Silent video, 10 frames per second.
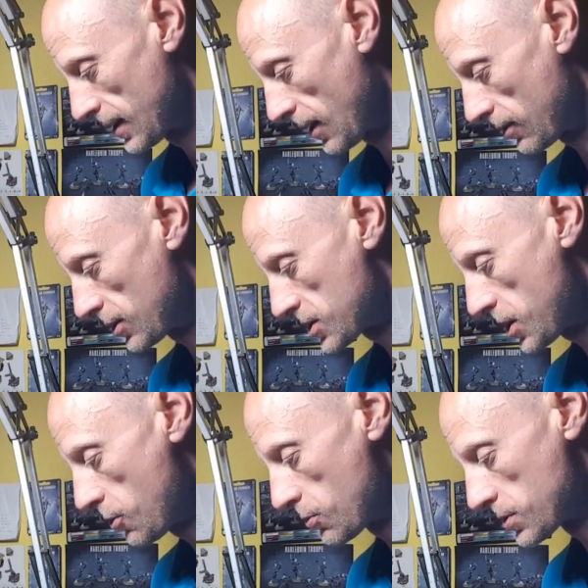Now the
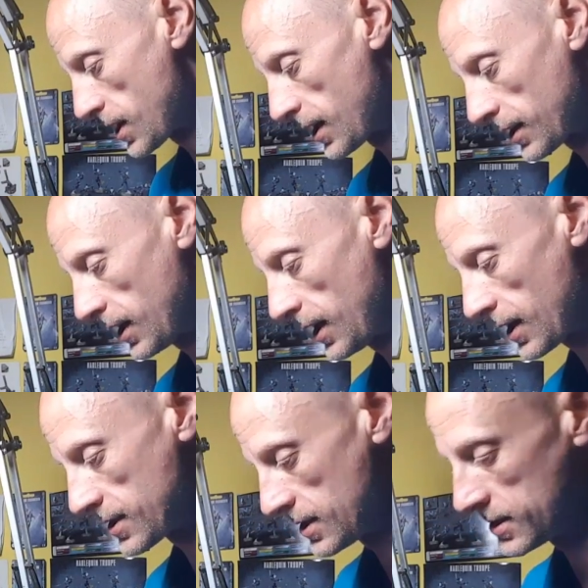toes aren't
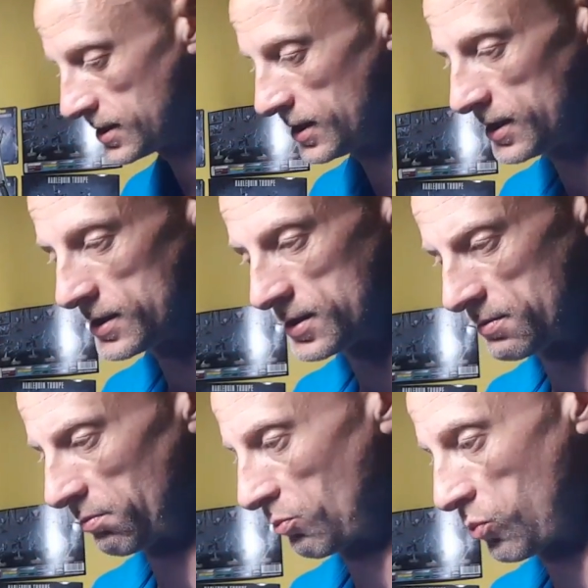connected to these,
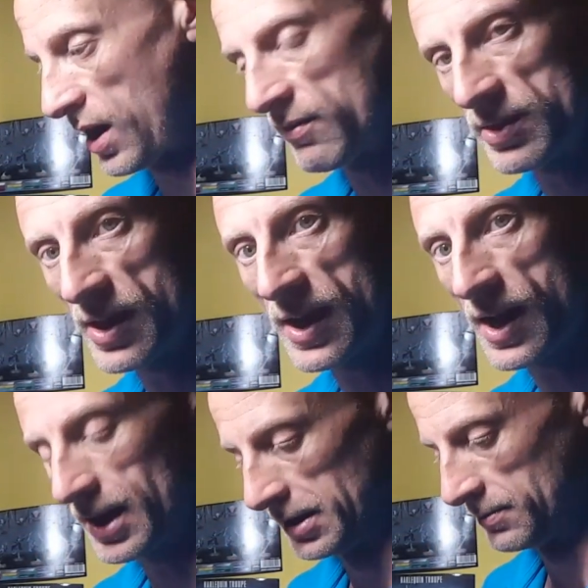whatever they
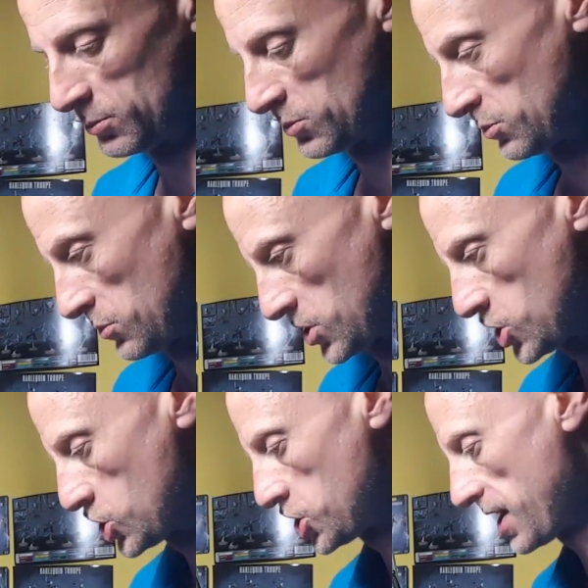are,
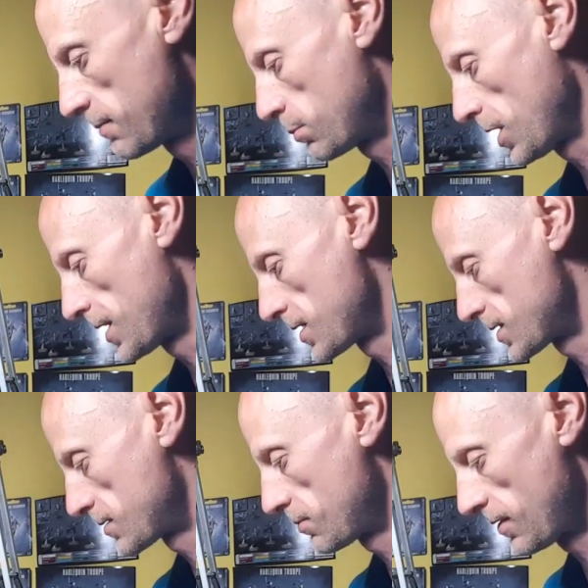shin
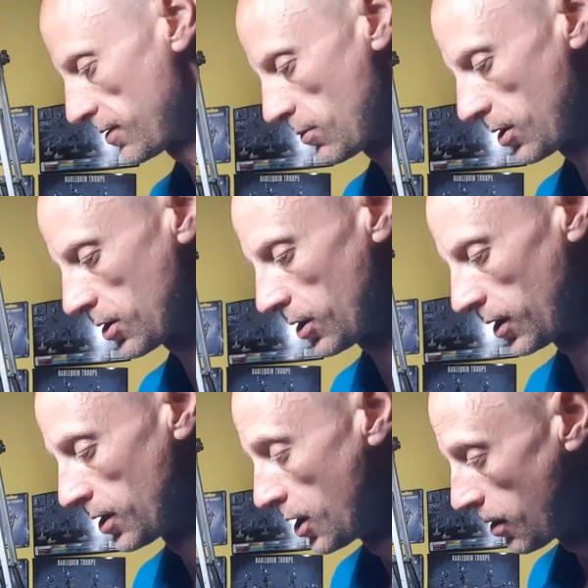plates, whatever you want to call it.